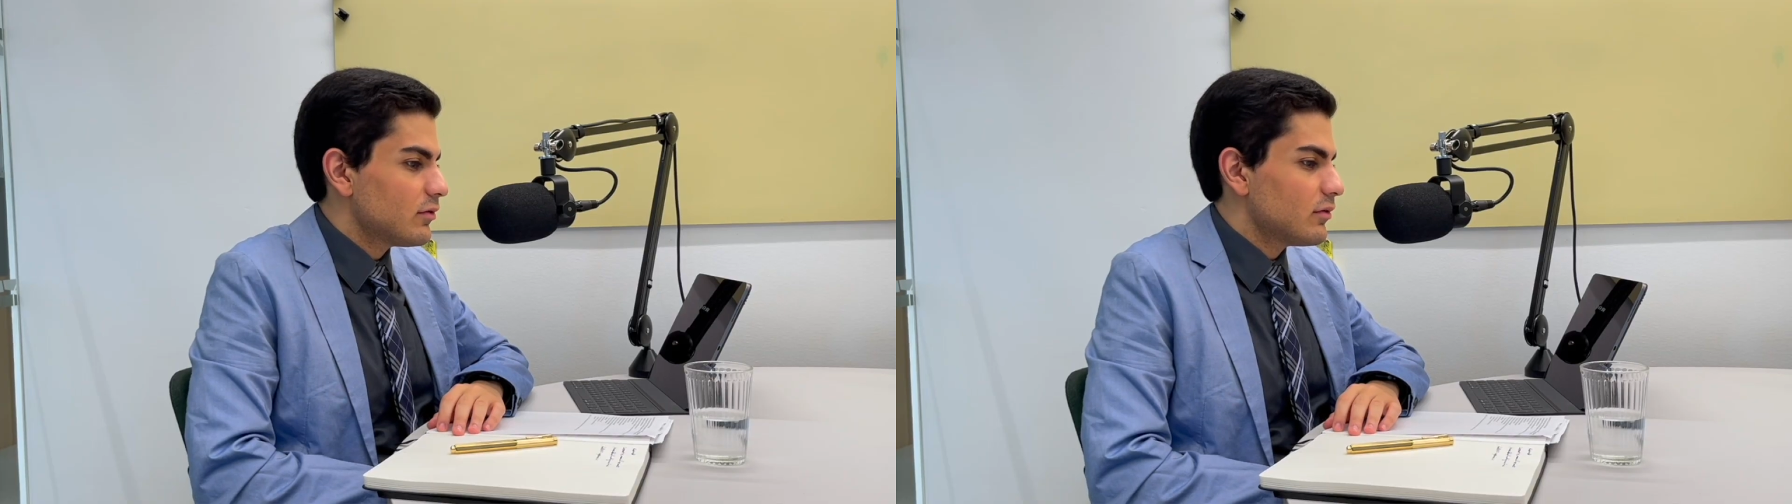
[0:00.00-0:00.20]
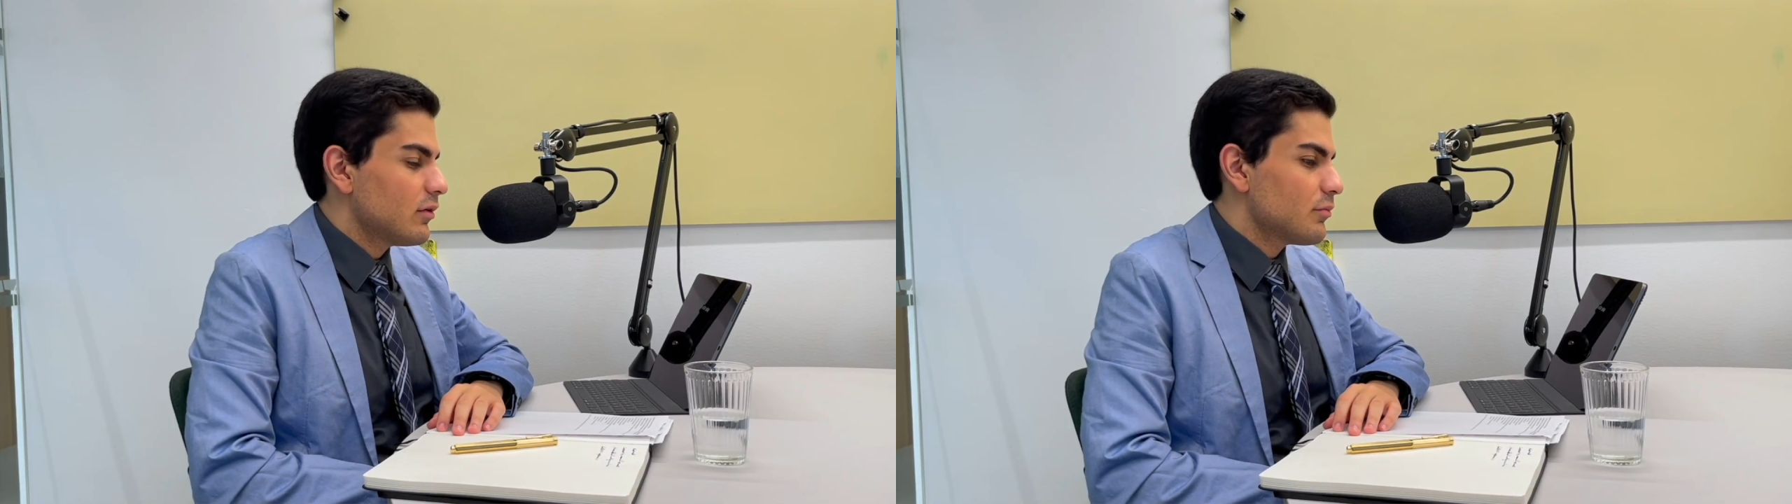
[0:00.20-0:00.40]

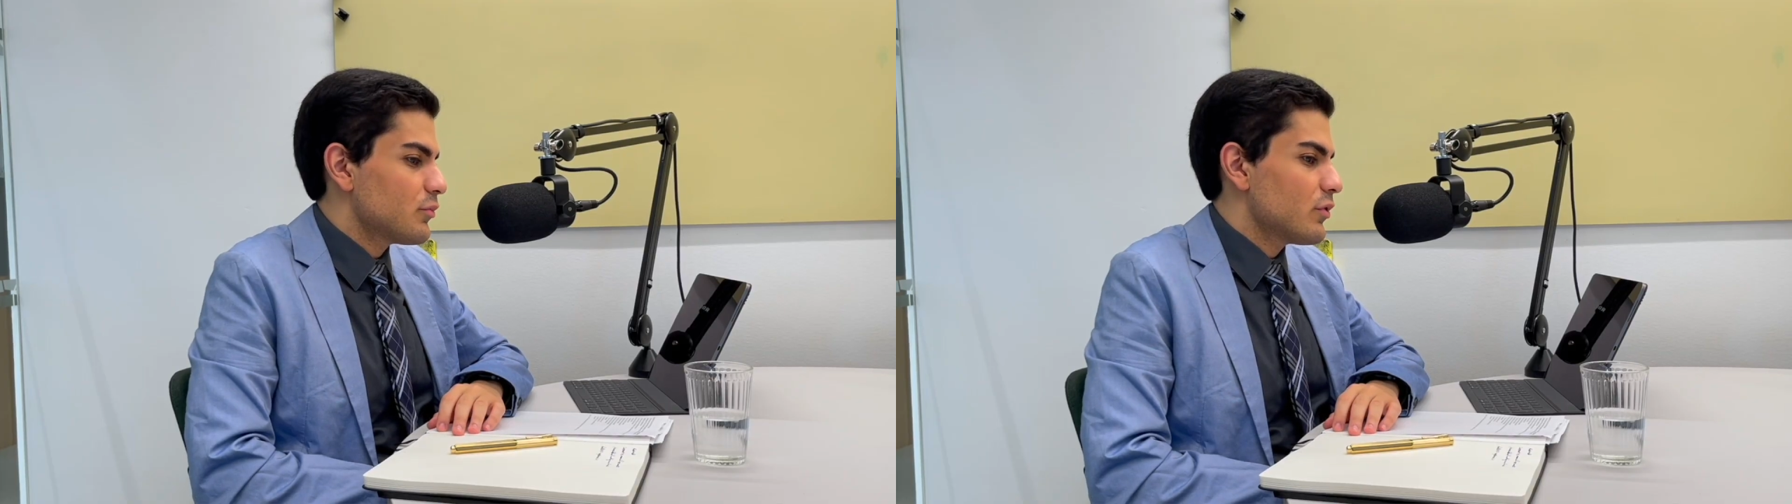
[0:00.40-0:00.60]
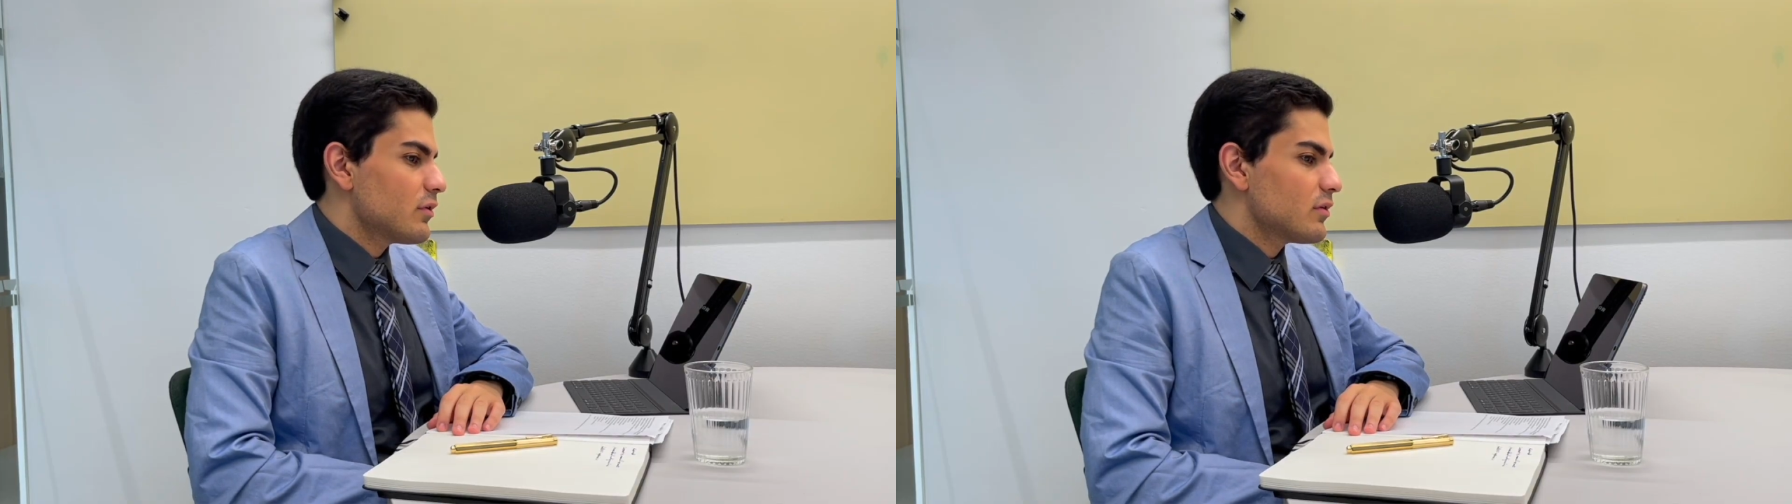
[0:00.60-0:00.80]

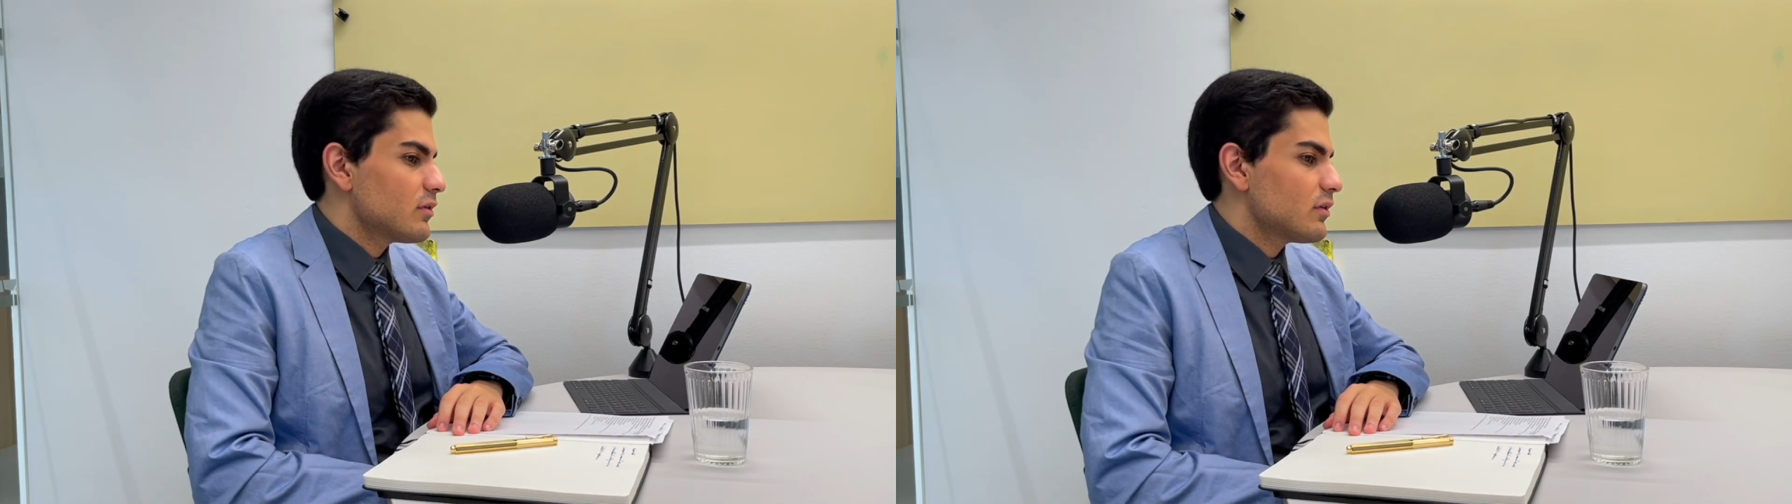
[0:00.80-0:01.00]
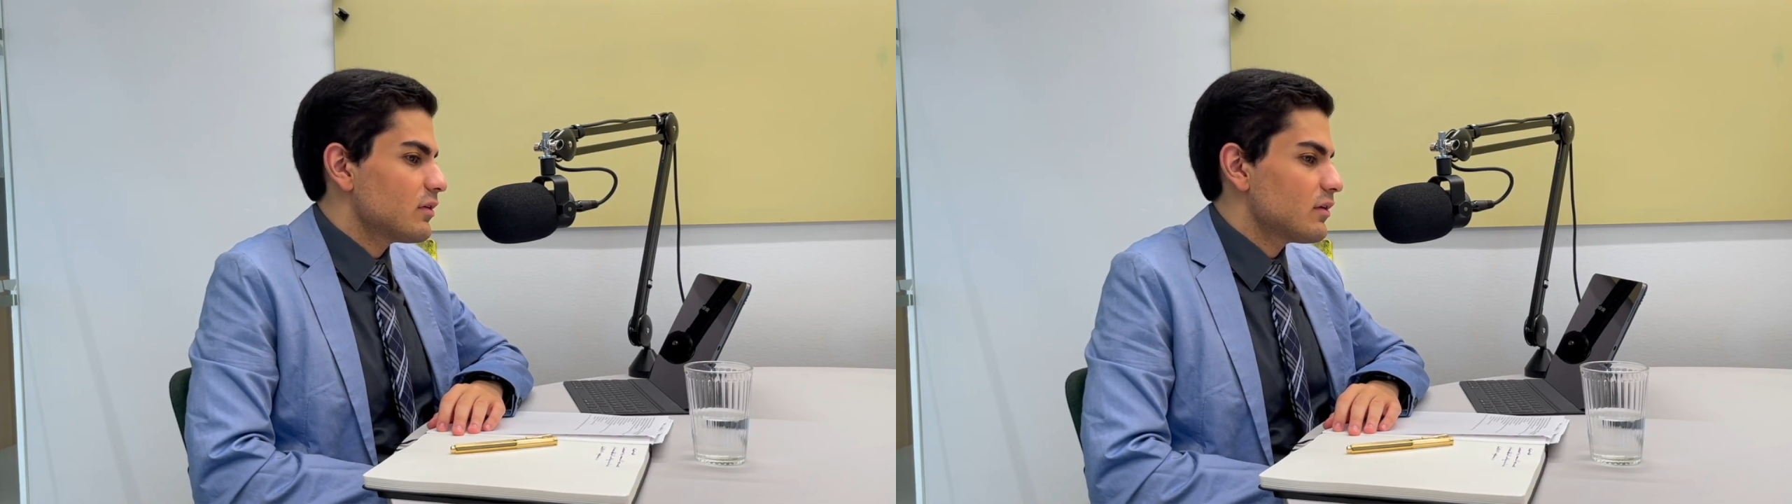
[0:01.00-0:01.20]
opera,
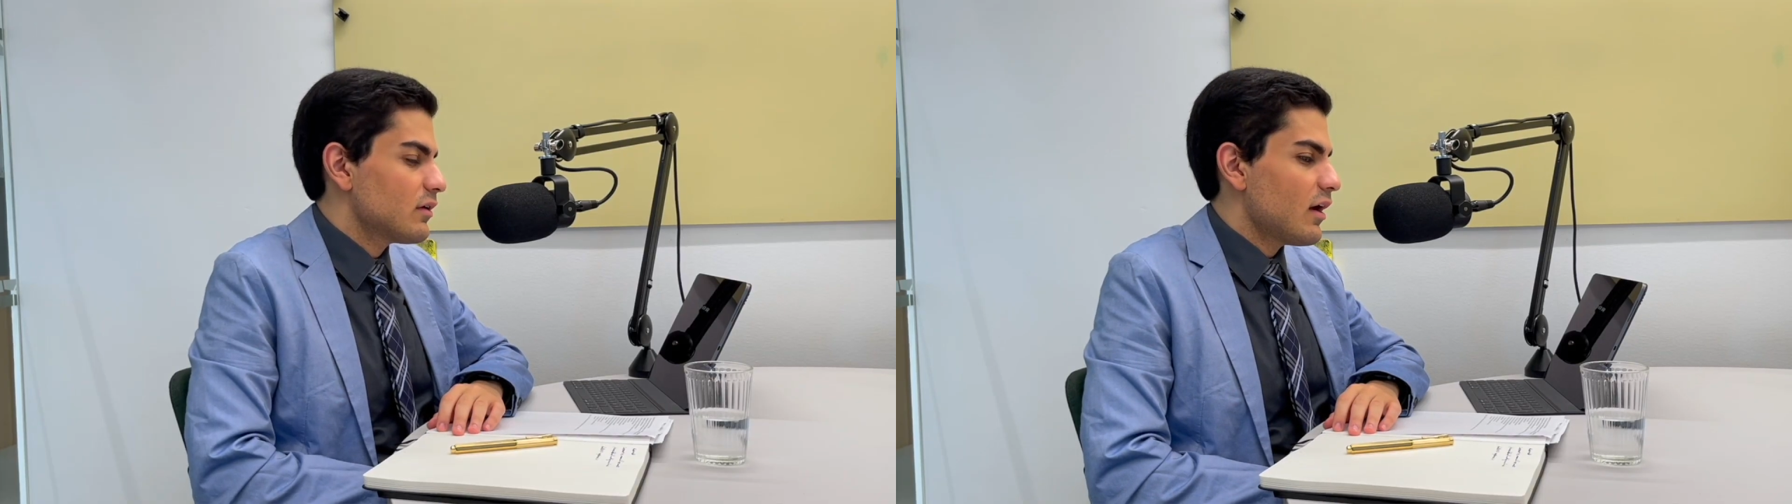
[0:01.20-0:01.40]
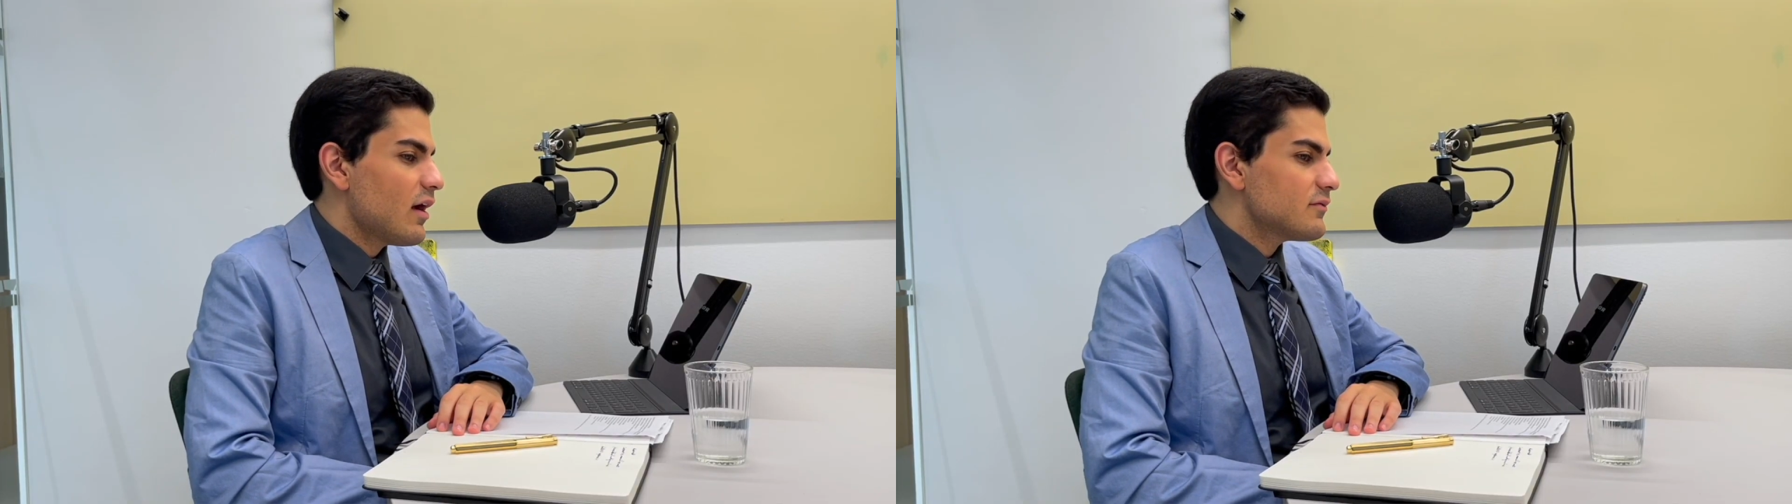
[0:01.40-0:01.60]

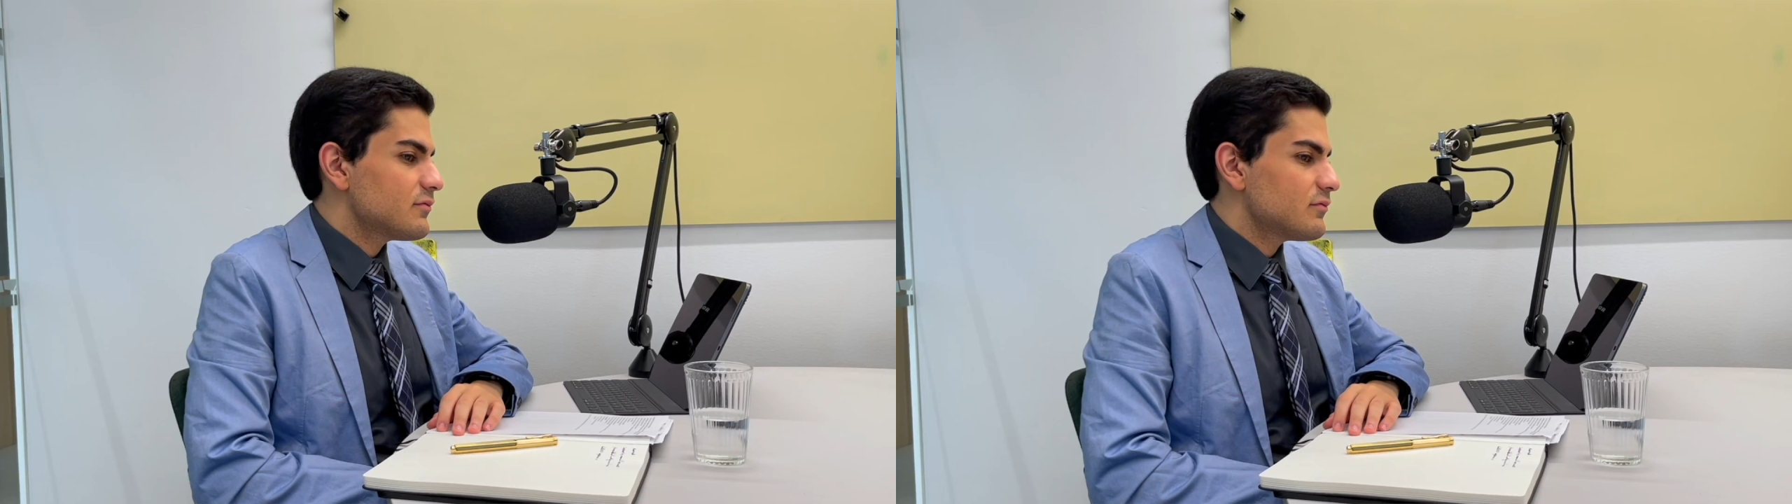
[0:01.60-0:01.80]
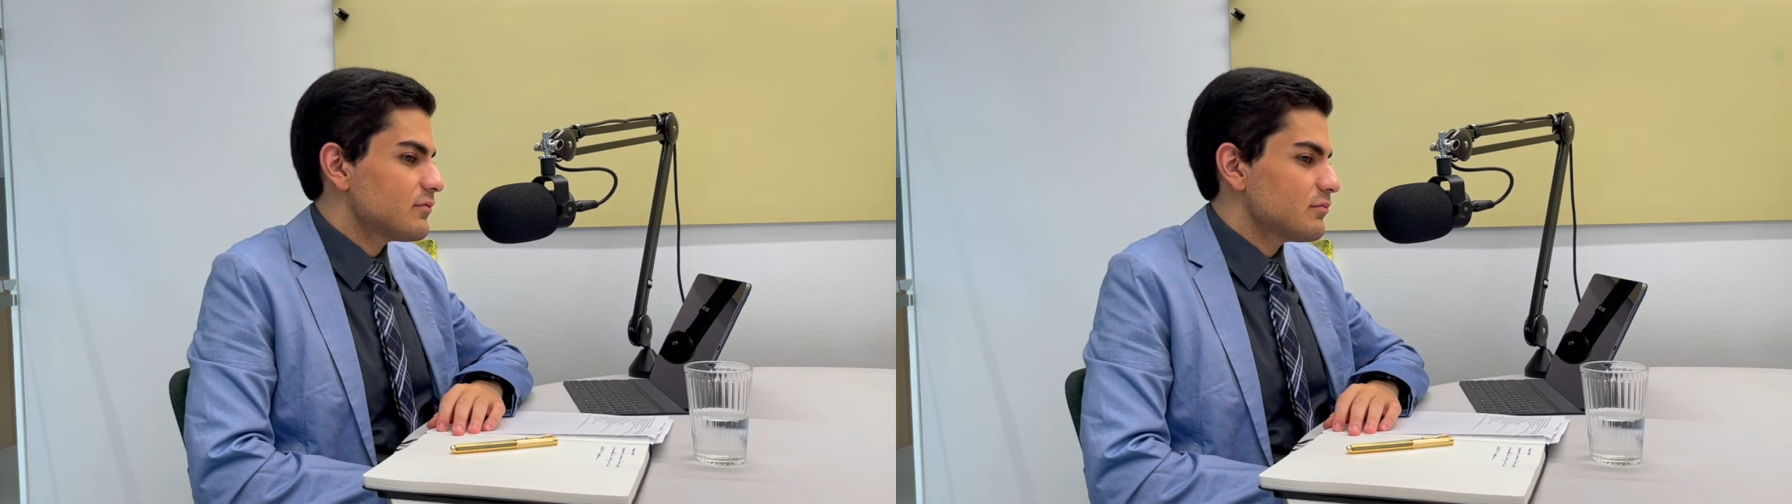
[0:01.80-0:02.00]
have